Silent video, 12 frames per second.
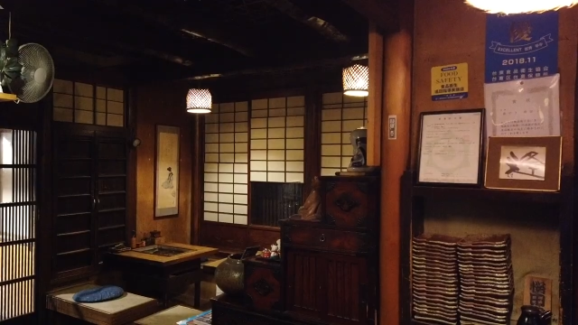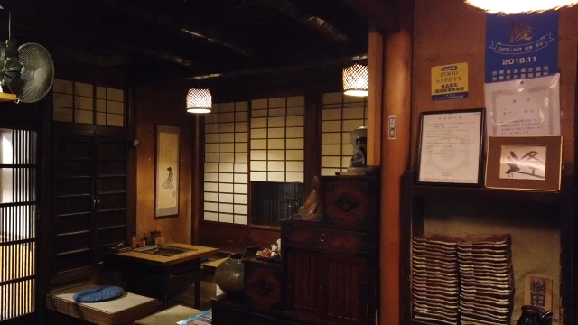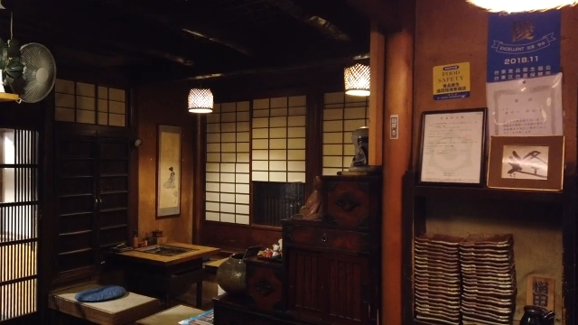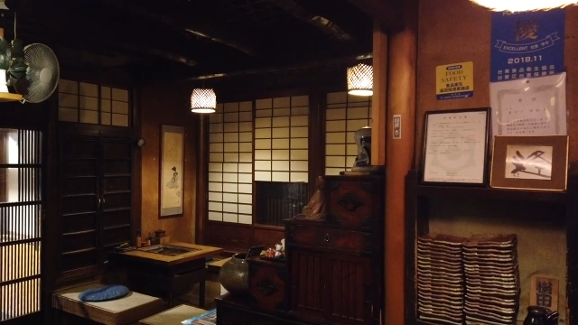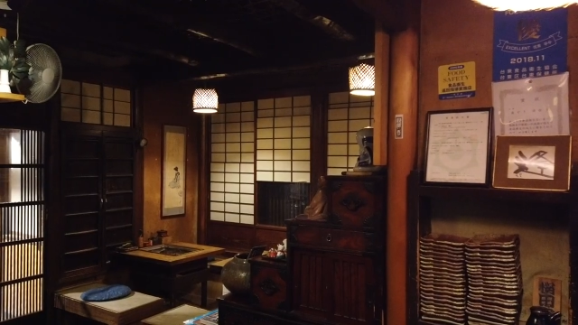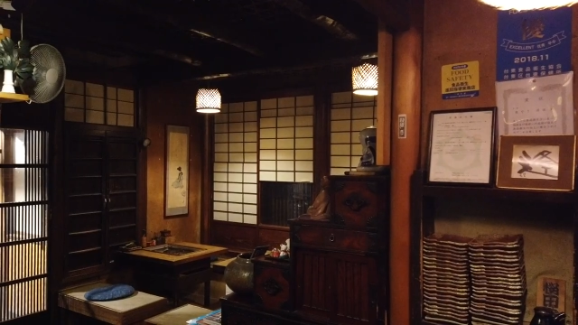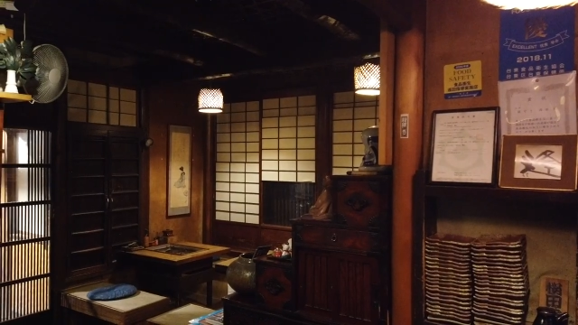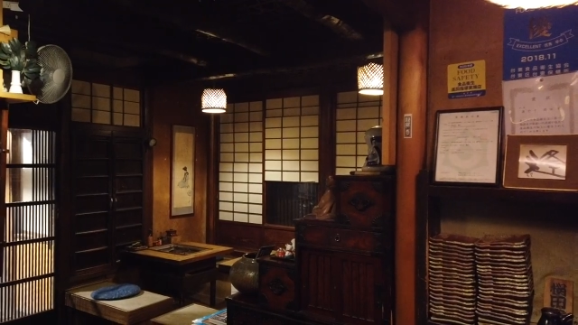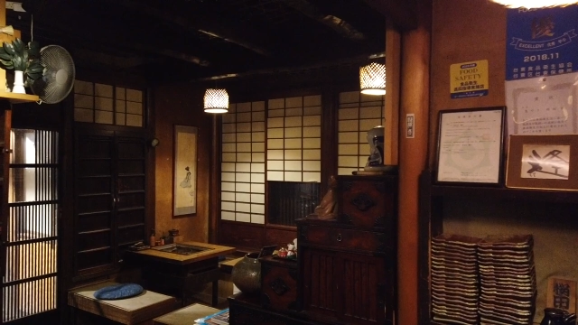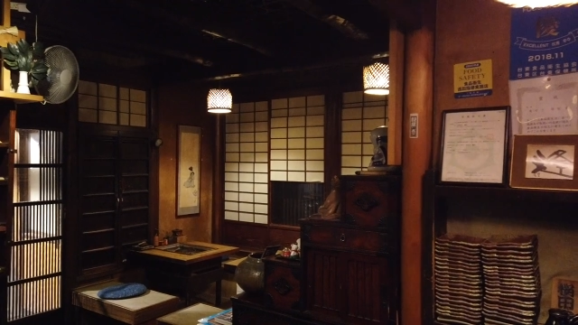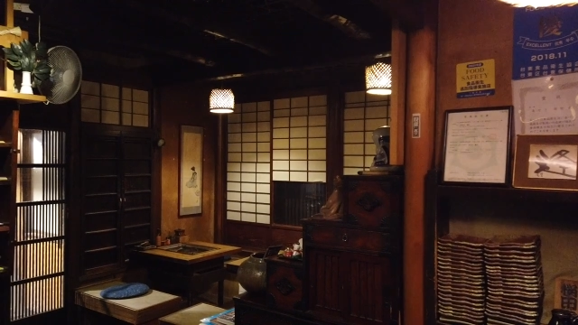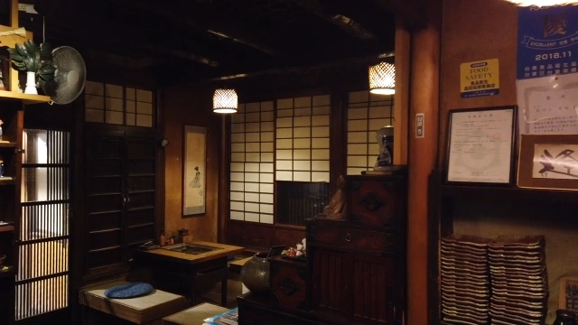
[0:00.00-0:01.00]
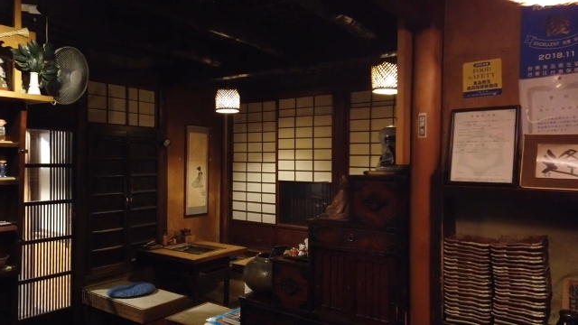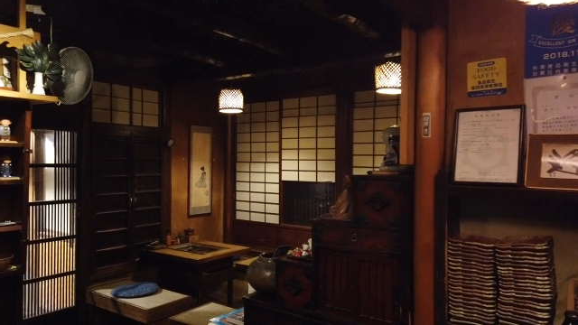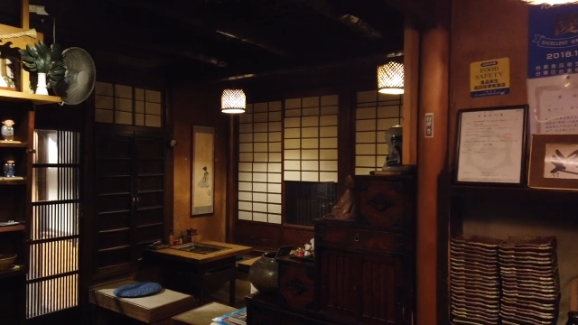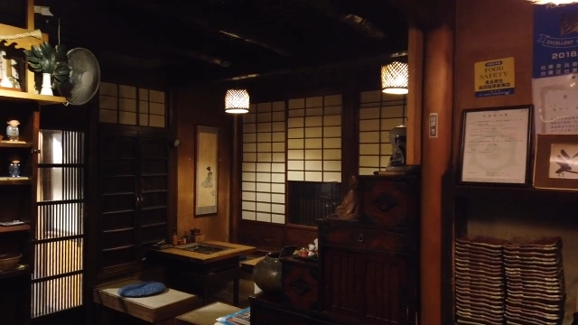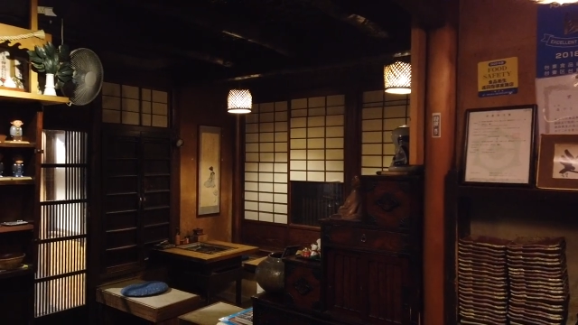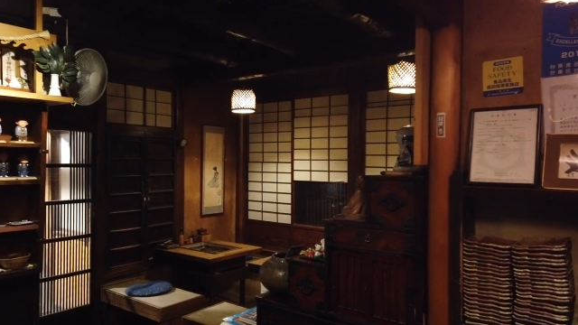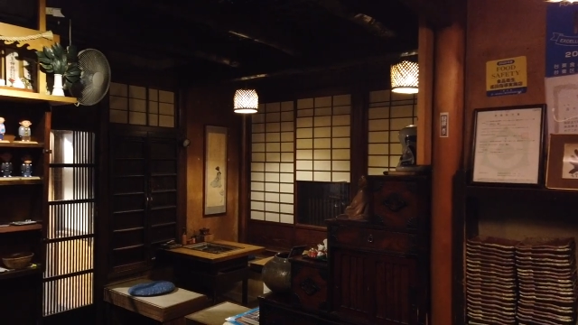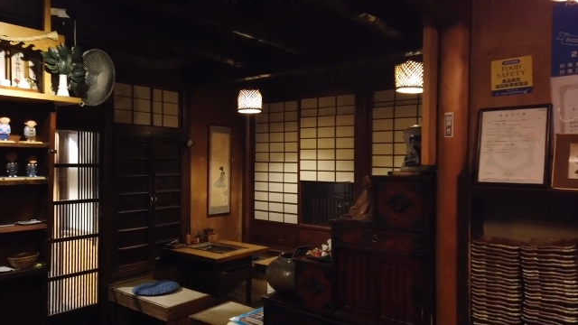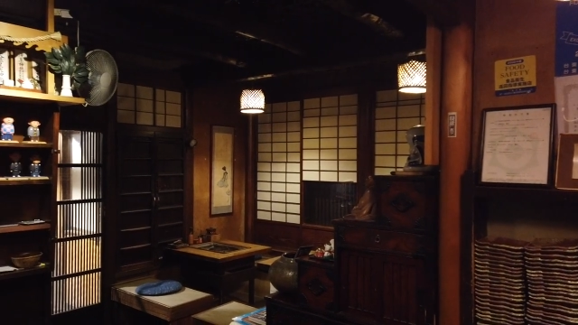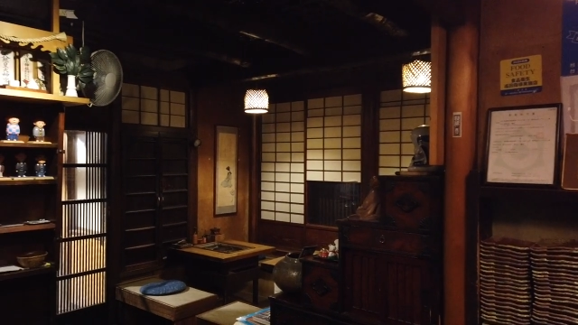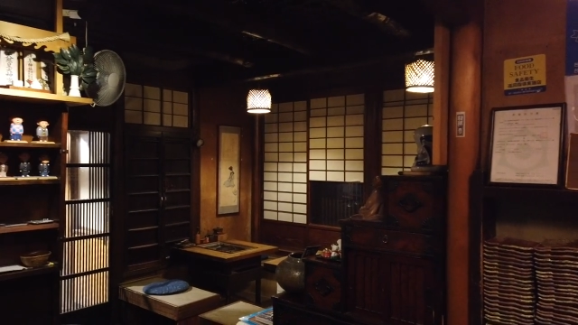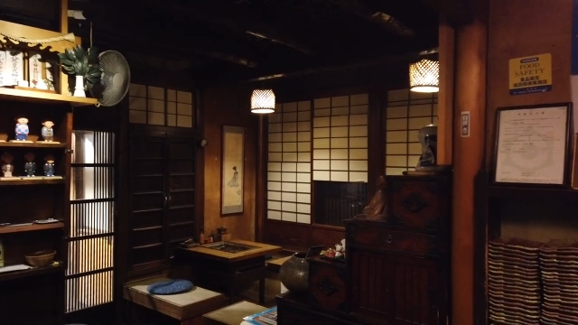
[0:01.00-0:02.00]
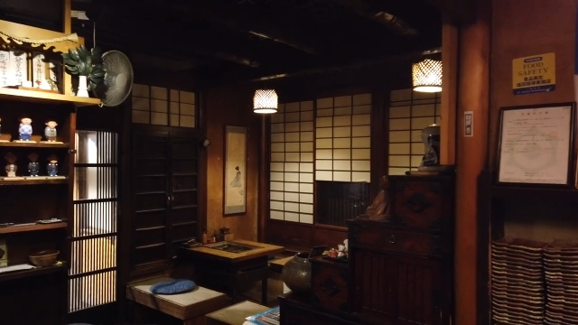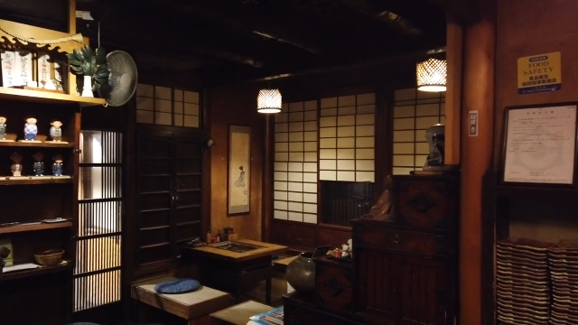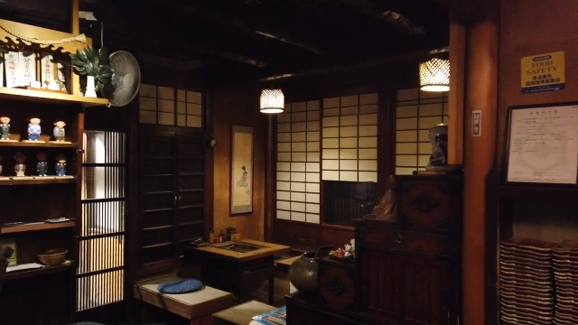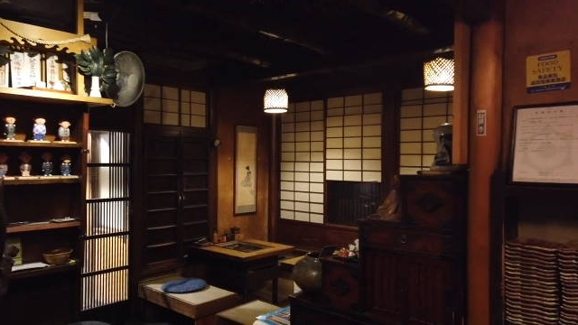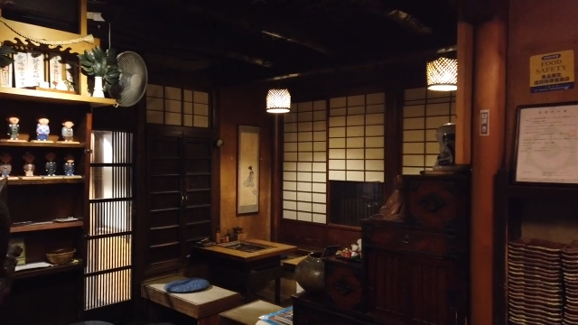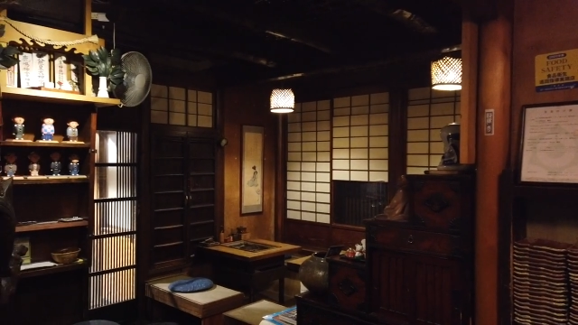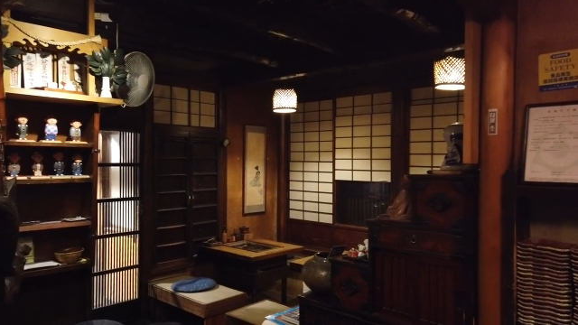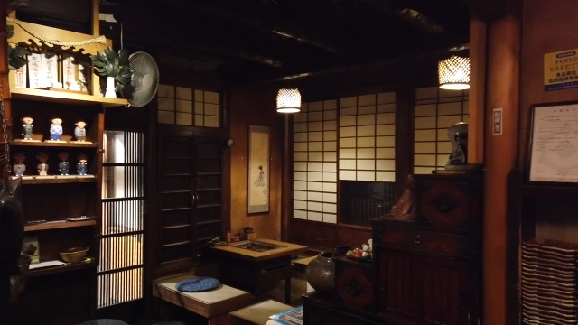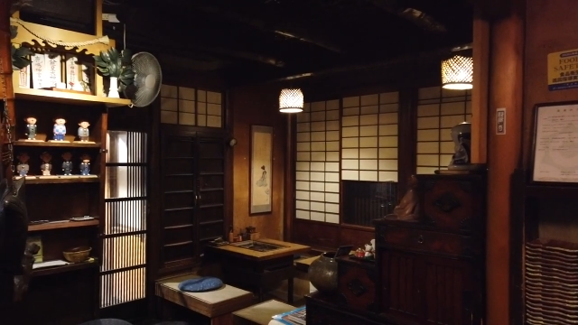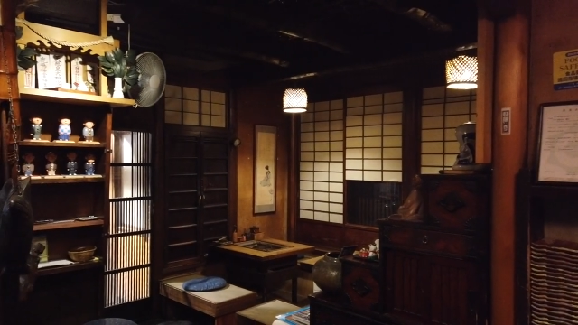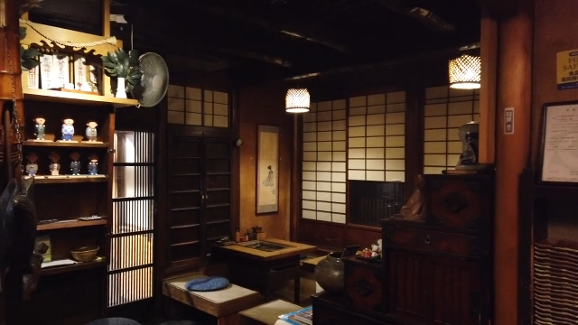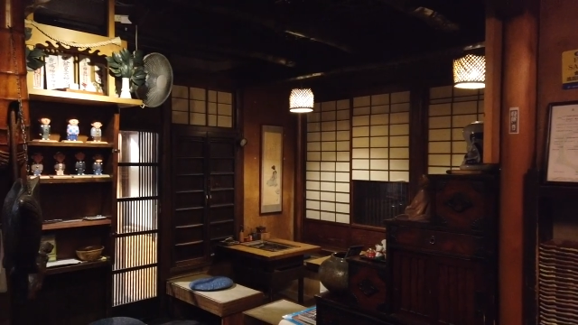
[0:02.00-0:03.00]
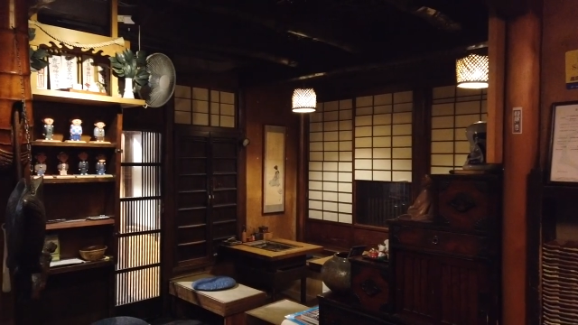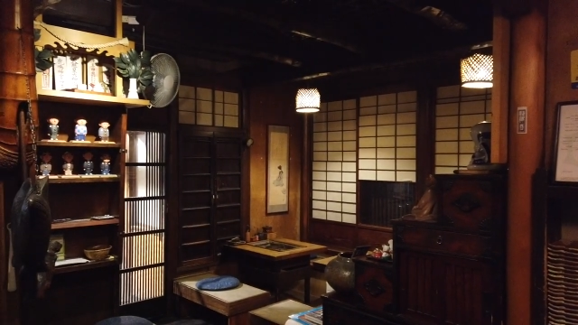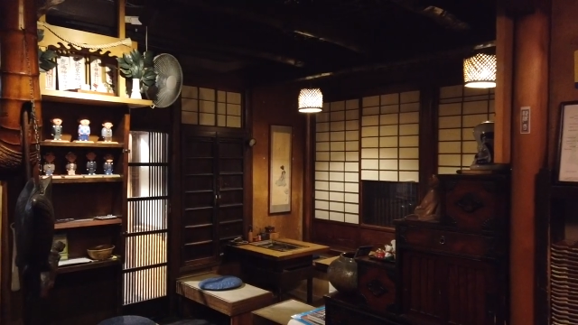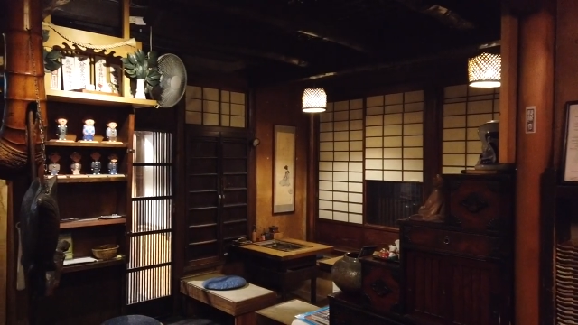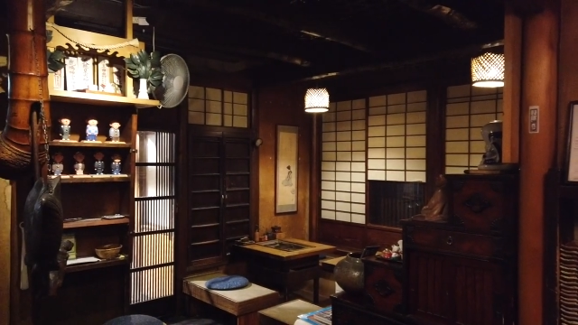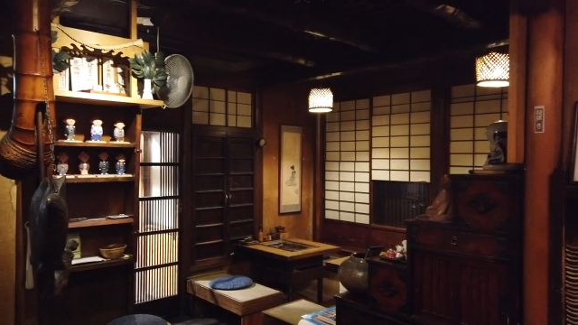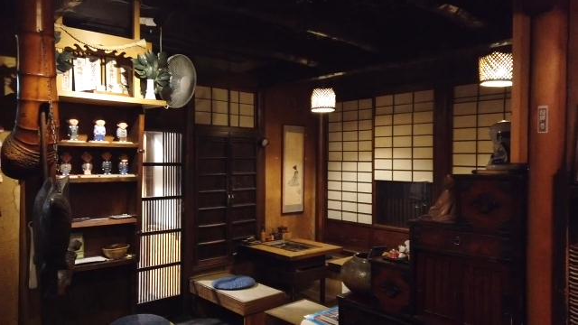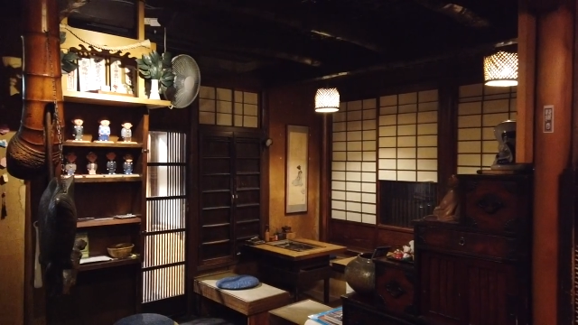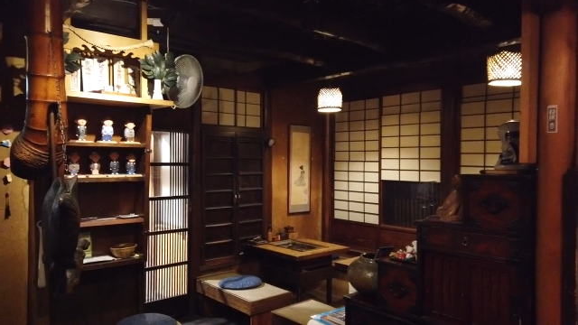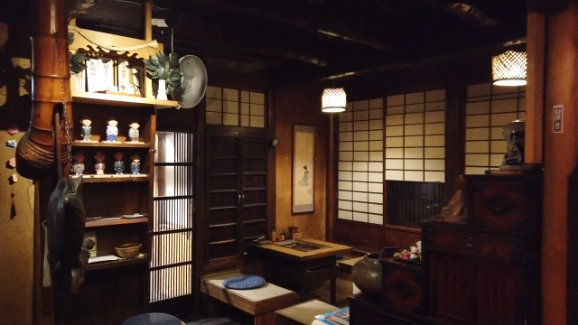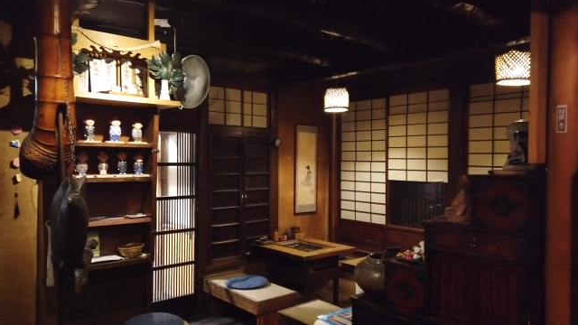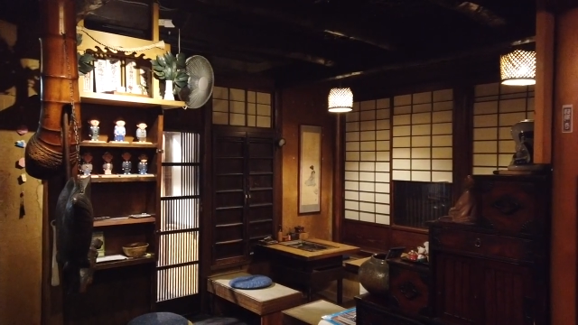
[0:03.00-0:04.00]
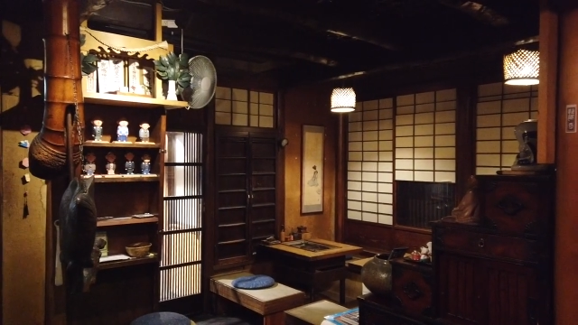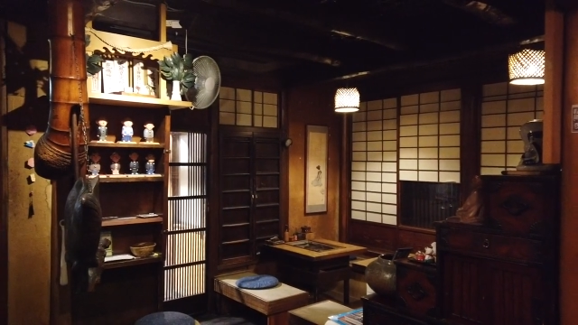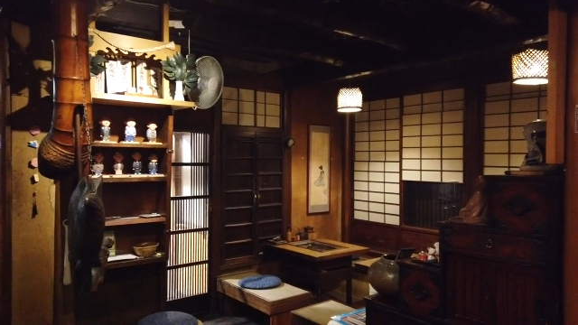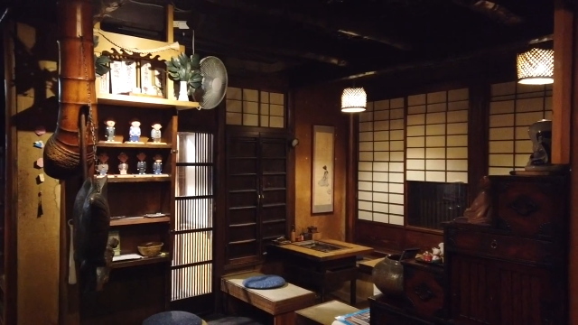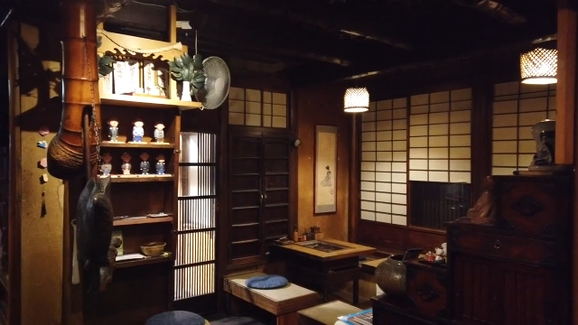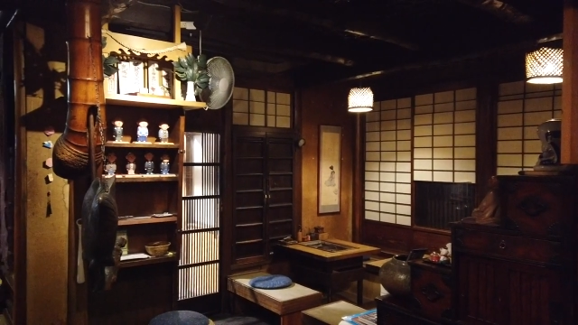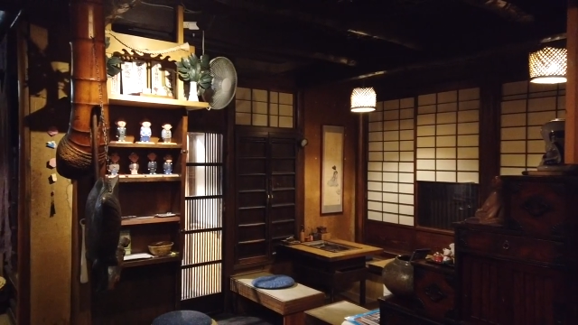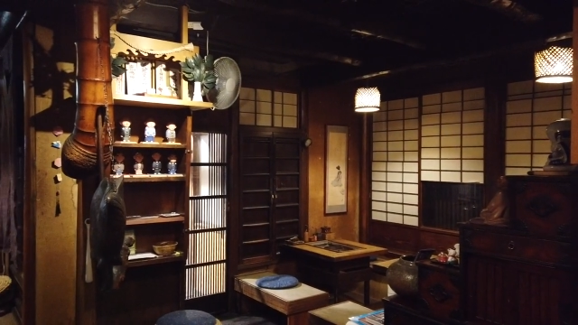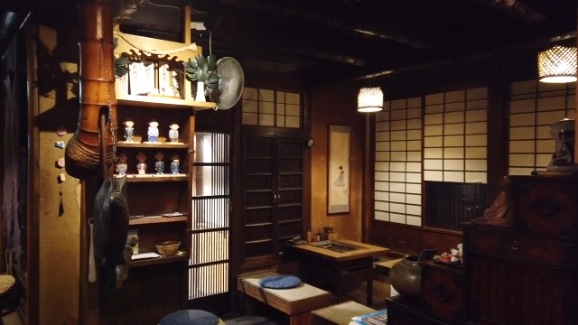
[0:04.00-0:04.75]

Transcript: [unreadable: no face in view]